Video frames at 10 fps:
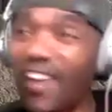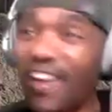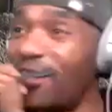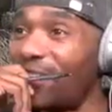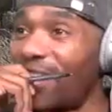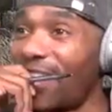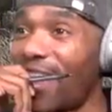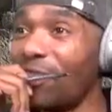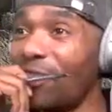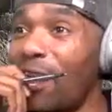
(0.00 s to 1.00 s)
you know,
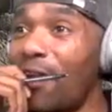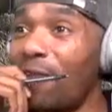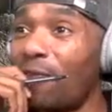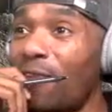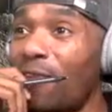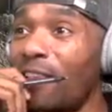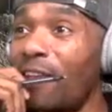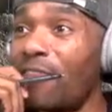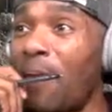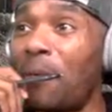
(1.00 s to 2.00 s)
I love
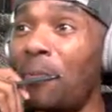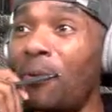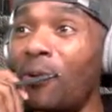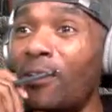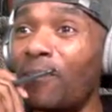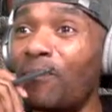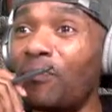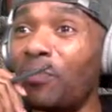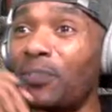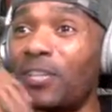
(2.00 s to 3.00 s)
that people are
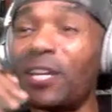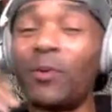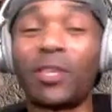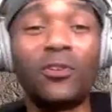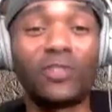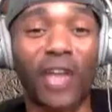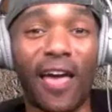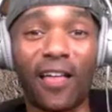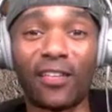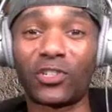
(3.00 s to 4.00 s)
presented with a new
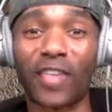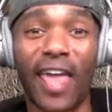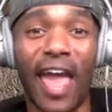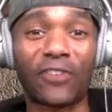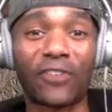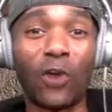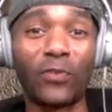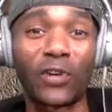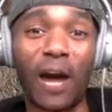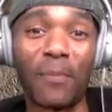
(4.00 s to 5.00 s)
challenge and they have to
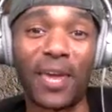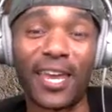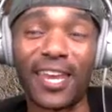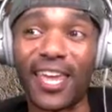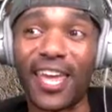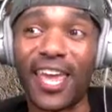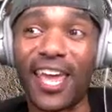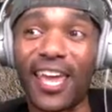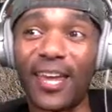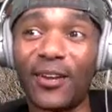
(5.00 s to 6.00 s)
overcome it.
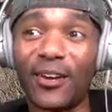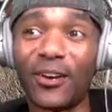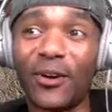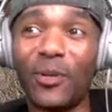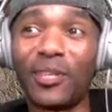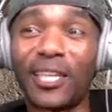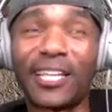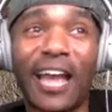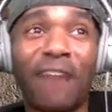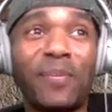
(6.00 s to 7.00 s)
And one
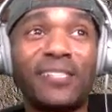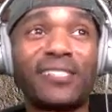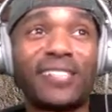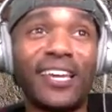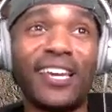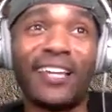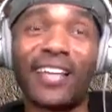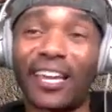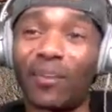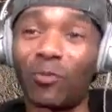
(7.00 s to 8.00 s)
thing that I've been seeing,
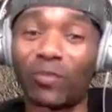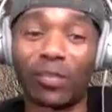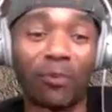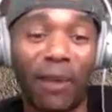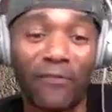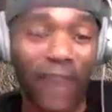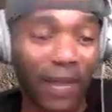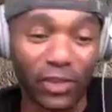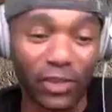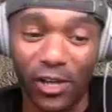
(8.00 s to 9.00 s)
like some of my
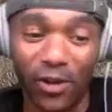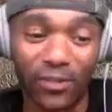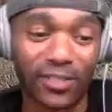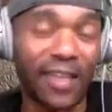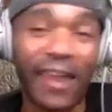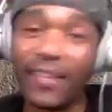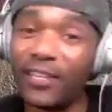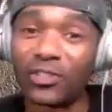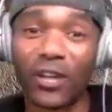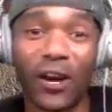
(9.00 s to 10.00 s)
favorite shows, The
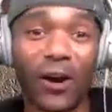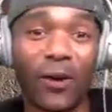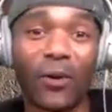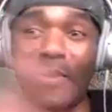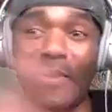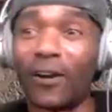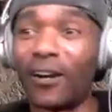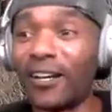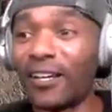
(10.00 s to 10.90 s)
Daily Show or